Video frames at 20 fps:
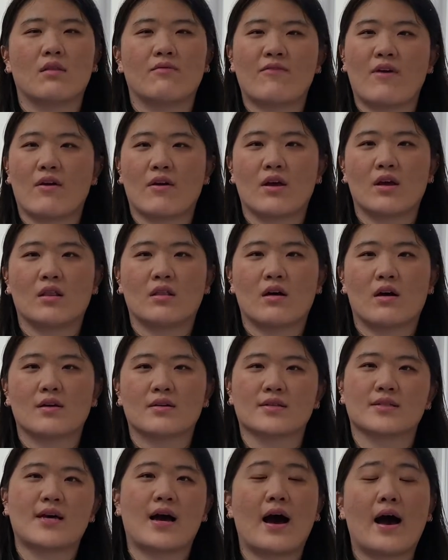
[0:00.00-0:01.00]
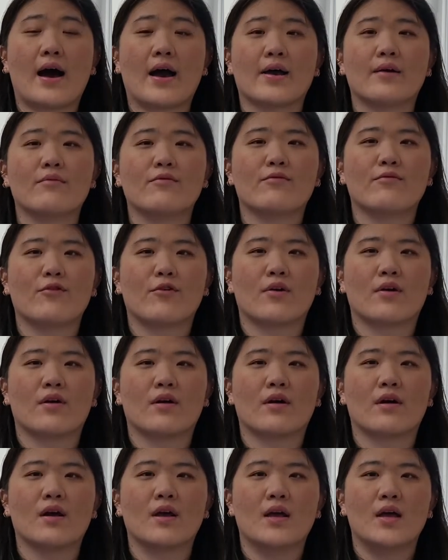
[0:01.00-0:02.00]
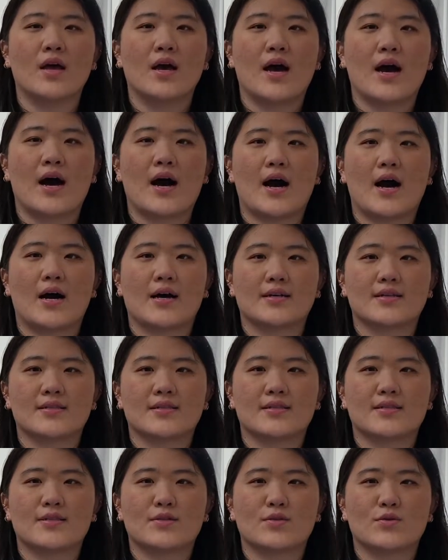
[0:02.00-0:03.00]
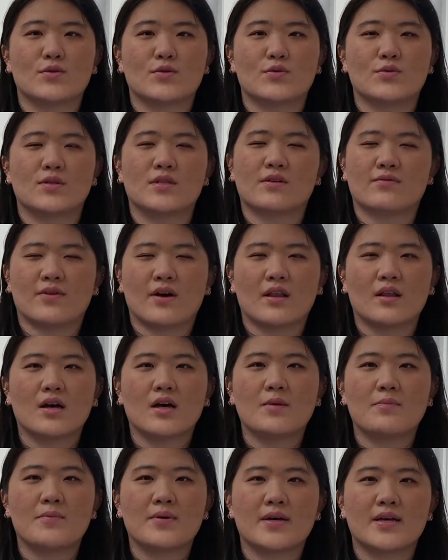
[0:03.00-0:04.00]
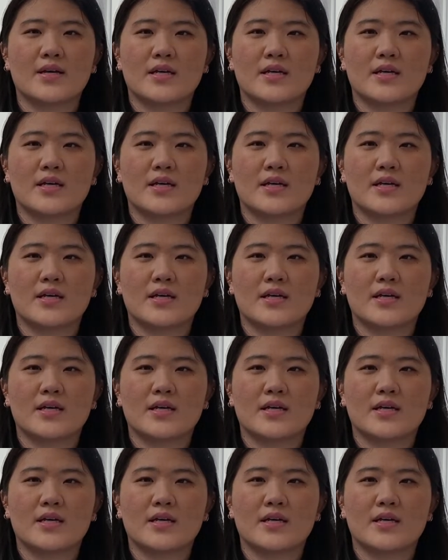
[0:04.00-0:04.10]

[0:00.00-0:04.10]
very long time for us to develop,